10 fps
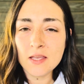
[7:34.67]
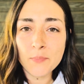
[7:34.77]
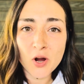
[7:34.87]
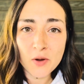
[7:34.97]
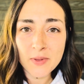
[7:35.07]

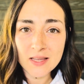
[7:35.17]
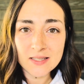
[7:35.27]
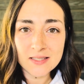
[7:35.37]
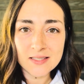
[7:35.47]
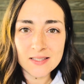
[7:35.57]

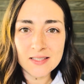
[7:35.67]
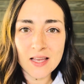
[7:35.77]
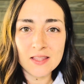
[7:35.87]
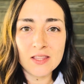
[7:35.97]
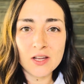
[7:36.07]
purpose
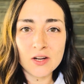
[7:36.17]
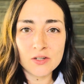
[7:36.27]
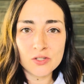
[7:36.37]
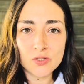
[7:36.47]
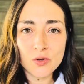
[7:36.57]
that their
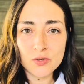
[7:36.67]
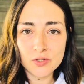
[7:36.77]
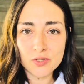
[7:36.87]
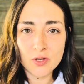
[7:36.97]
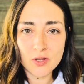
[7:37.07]

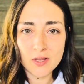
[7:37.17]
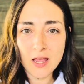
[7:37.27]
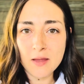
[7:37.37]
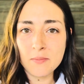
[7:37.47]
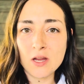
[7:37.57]
souls
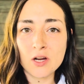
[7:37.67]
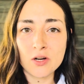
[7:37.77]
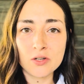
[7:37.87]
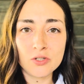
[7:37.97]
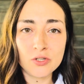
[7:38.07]
came
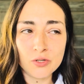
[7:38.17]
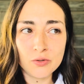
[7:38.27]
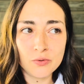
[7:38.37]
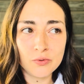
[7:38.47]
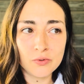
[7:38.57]
here
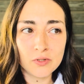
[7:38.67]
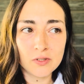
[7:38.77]
to